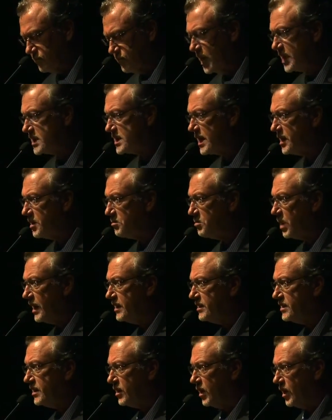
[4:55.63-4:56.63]
because I
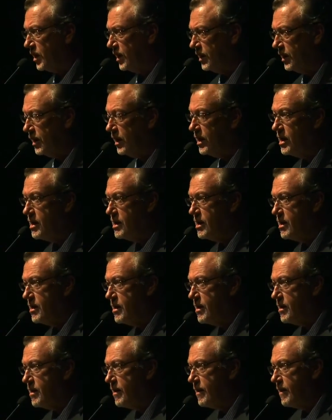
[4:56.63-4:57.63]
depended on
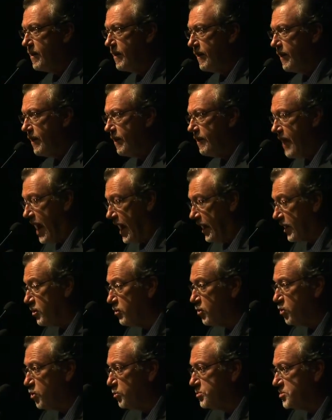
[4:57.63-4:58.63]
that
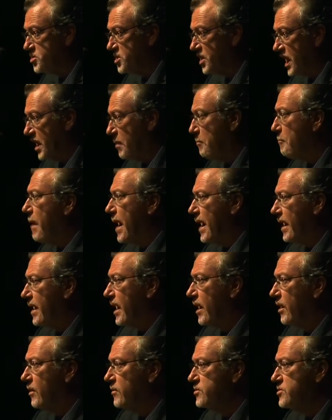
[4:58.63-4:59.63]
group to get
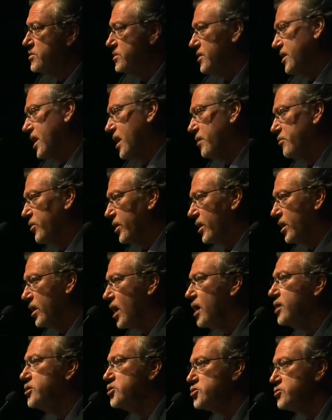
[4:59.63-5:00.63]
back out to the neighboring
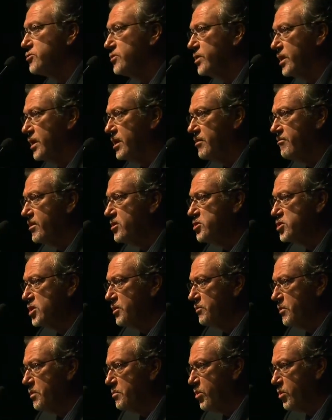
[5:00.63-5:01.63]
country and
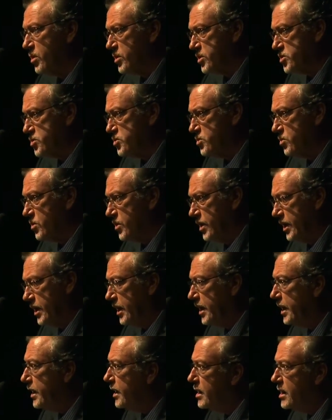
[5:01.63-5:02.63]
eventually report a
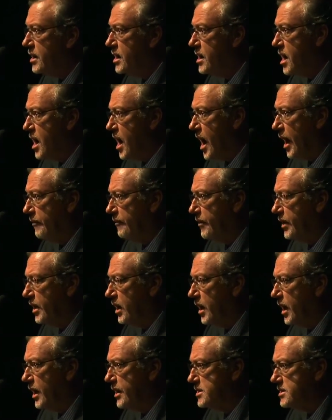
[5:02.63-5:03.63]
story, I
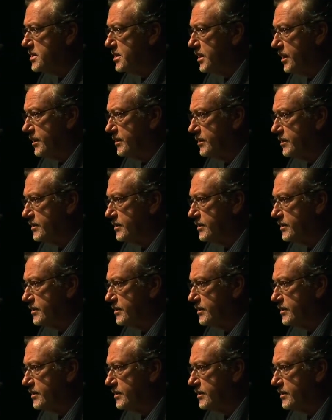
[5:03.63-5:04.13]
realized that